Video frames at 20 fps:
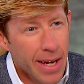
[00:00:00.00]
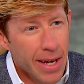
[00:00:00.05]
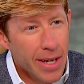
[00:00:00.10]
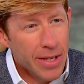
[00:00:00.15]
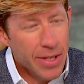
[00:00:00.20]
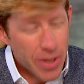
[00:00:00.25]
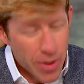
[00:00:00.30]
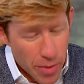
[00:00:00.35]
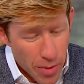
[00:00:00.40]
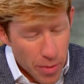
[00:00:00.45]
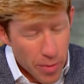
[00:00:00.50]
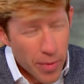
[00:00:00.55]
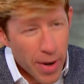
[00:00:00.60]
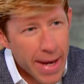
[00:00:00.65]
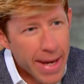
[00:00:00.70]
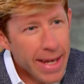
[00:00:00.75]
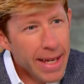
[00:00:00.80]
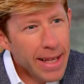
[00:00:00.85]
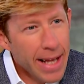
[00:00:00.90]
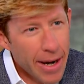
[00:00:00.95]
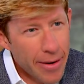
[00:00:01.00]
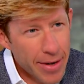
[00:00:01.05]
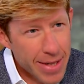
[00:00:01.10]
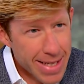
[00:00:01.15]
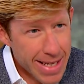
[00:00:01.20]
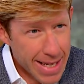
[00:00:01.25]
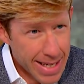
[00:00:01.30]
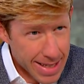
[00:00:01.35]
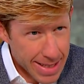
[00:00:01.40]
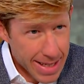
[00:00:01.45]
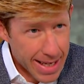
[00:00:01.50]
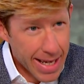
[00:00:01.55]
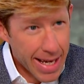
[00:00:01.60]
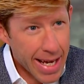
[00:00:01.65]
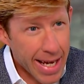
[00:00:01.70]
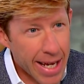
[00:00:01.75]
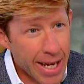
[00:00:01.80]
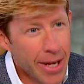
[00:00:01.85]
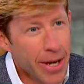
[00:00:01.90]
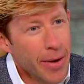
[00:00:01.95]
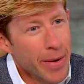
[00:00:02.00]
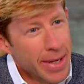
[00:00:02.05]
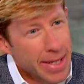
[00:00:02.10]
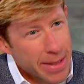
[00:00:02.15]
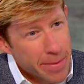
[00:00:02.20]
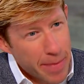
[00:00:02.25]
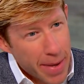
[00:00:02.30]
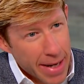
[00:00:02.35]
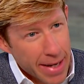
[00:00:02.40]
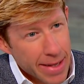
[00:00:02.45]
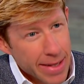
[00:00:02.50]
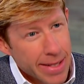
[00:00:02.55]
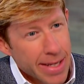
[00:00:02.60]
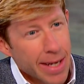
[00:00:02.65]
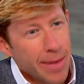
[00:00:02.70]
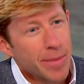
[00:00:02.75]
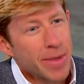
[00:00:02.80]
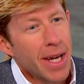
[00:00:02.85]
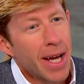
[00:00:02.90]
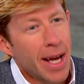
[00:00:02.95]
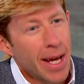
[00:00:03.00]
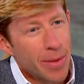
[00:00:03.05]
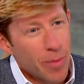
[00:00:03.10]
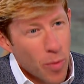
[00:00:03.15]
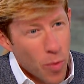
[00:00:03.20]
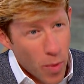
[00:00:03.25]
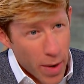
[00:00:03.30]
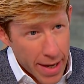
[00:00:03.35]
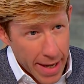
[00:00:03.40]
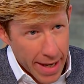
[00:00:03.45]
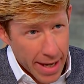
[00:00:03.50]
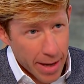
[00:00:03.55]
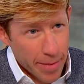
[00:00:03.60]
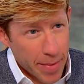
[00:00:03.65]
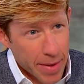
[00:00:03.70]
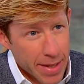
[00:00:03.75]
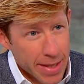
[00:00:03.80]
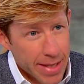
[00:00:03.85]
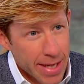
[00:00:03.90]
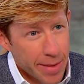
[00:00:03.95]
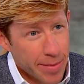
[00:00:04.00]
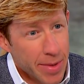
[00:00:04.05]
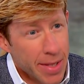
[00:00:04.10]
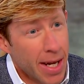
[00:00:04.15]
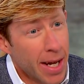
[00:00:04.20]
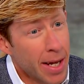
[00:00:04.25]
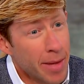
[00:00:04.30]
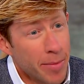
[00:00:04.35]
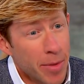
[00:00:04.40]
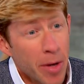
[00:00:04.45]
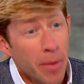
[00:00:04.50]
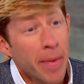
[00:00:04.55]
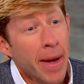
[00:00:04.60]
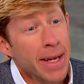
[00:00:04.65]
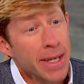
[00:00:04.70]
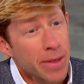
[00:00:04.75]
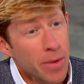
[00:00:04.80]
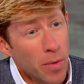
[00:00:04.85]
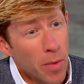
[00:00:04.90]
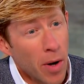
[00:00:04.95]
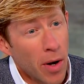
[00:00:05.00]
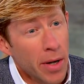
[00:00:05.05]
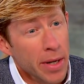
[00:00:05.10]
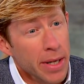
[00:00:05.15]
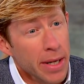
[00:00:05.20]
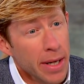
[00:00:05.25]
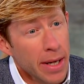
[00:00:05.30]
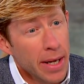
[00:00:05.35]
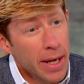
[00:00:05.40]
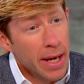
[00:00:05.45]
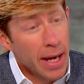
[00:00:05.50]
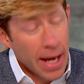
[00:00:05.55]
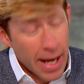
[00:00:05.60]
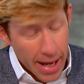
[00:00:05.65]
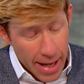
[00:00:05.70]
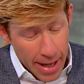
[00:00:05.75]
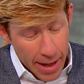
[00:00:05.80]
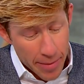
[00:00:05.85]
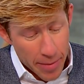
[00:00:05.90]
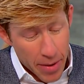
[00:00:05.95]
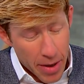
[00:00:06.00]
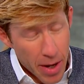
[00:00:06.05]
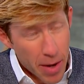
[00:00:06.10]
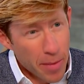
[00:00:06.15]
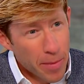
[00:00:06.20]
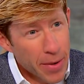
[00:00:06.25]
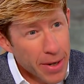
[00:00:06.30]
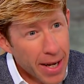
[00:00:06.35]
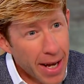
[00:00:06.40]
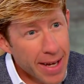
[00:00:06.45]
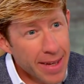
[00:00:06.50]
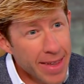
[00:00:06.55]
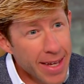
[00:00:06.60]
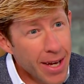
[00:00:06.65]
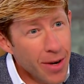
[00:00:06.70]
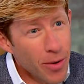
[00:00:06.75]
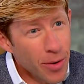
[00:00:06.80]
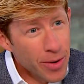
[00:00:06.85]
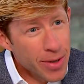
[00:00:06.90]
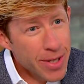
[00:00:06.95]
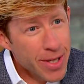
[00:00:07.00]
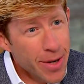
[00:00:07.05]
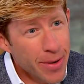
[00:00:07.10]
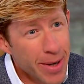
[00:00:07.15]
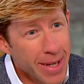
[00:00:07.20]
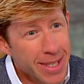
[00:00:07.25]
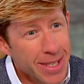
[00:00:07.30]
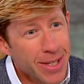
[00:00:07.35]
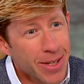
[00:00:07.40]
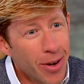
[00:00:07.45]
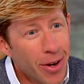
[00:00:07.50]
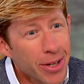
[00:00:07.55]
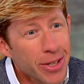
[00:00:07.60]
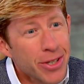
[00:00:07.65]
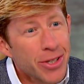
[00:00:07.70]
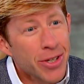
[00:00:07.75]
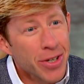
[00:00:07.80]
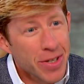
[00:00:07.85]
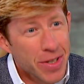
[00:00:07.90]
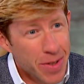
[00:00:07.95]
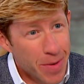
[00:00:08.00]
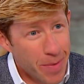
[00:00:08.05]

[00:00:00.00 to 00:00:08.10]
So regularity is key, going to bed at the same time, waking up at the same time, no matter what. Um, but I think also it's not just